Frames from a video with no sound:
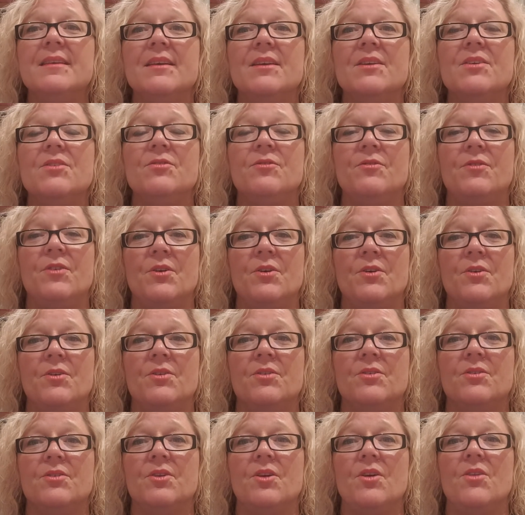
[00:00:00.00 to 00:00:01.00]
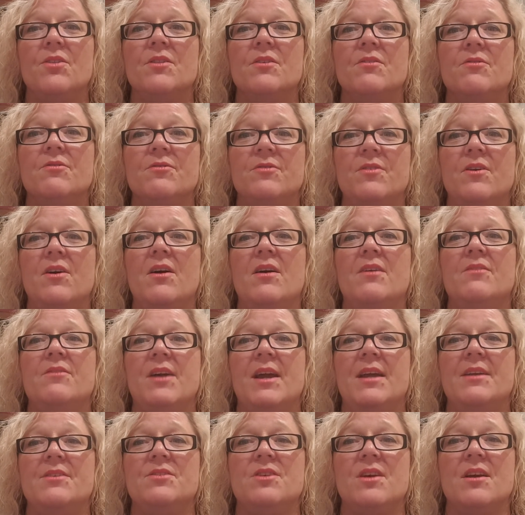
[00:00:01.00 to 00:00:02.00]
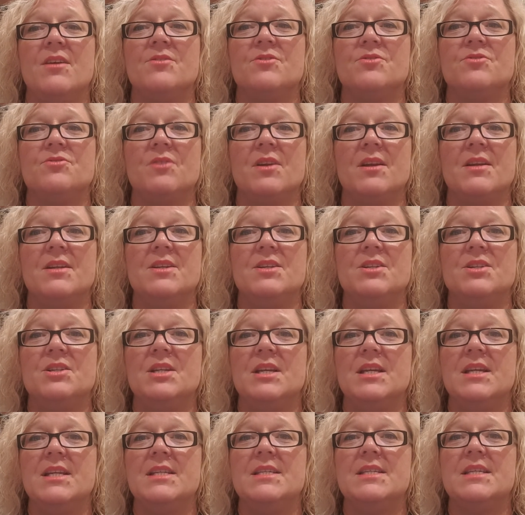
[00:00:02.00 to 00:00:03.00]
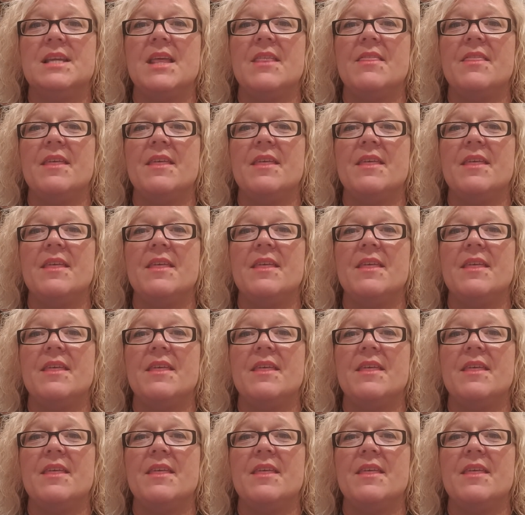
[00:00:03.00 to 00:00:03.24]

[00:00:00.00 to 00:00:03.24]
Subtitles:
is focused on the 5 HR strategies